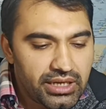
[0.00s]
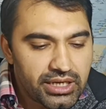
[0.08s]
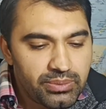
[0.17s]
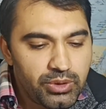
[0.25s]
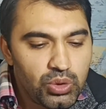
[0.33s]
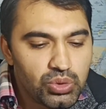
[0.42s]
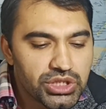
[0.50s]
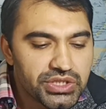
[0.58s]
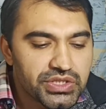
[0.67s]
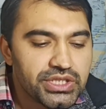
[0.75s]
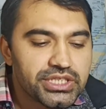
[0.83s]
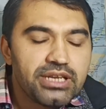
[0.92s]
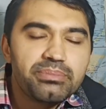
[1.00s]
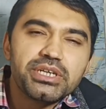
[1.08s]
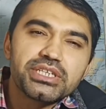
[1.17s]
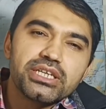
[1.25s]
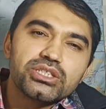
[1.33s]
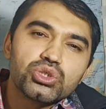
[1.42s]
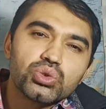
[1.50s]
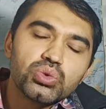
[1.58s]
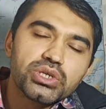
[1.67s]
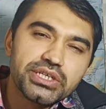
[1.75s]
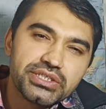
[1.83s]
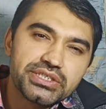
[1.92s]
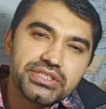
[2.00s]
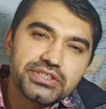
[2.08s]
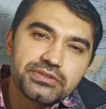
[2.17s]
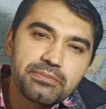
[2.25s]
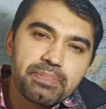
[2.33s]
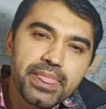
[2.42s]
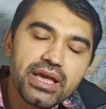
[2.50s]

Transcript: revolution settlement in the two countries.